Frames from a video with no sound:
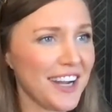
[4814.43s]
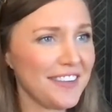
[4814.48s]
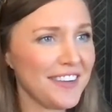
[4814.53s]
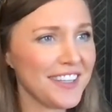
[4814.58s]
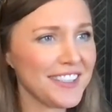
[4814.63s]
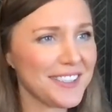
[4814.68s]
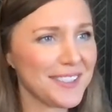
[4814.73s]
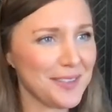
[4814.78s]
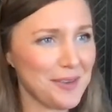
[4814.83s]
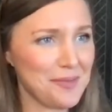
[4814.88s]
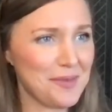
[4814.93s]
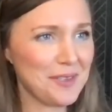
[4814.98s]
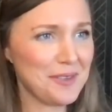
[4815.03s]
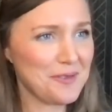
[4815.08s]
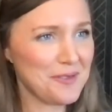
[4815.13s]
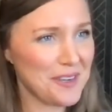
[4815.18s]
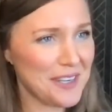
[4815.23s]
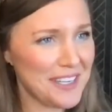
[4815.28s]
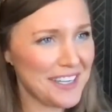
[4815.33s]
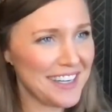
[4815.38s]
I've had so much
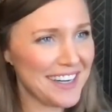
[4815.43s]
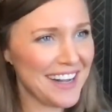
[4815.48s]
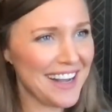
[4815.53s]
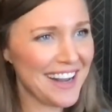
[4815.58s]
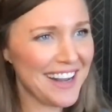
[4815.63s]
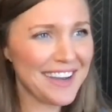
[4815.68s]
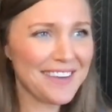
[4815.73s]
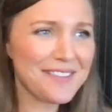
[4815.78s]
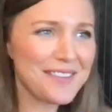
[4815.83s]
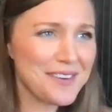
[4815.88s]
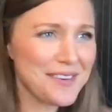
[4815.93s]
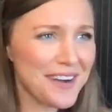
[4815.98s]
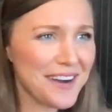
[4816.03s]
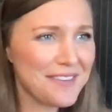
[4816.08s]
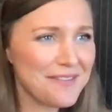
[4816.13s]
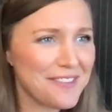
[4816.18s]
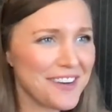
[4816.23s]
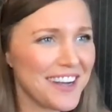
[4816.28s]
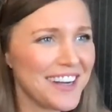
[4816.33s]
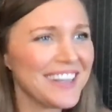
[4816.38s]
fun today. Have you
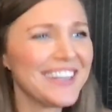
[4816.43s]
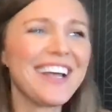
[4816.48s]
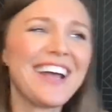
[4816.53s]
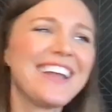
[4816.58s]
had fun